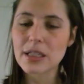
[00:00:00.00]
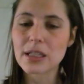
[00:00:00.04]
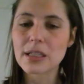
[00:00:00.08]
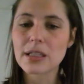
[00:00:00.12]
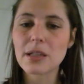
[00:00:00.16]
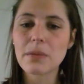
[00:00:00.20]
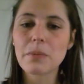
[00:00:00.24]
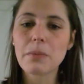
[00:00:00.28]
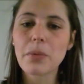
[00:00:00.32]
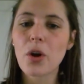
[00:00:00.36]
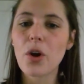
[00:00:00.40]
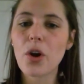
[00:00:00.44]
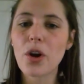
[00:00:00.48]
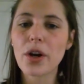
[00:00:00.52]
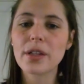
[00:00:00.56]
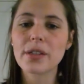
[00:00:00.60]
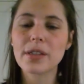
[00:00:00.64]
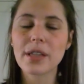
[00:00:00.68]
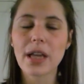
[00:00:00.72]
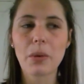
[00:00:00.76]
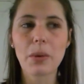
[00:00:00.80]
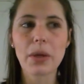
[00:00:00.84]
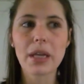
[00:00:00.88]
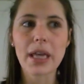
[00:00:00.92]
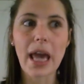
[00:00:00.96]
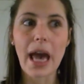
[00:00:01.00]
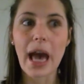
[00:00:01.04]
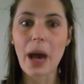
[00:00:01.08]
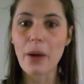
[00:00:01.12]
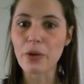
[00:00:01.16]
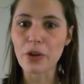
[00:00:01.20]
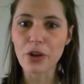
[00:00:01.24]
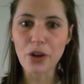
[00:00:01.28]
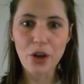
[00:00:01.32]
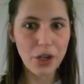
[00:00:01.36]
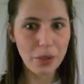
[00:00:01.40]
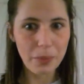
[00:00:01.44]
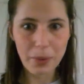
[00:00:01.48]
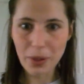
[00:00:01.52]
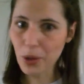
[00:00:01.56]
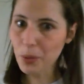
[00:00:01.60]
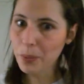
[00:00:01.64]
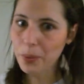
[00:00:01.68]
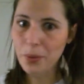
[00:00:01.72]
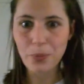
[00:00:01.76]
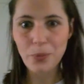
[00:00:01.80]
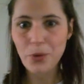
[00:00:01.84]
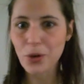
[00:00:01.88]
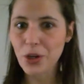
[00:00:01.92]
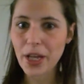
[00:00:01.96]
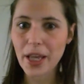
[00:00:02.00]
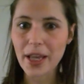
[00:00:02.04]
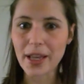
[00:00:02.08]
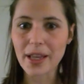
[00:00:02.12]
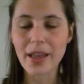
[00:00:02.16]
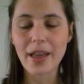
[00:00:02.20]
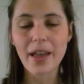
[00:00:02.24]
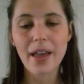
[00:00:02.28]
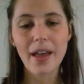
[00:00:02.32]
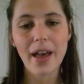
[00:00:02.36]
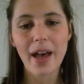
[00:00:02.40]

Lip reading: It's important that we get our economy up and running,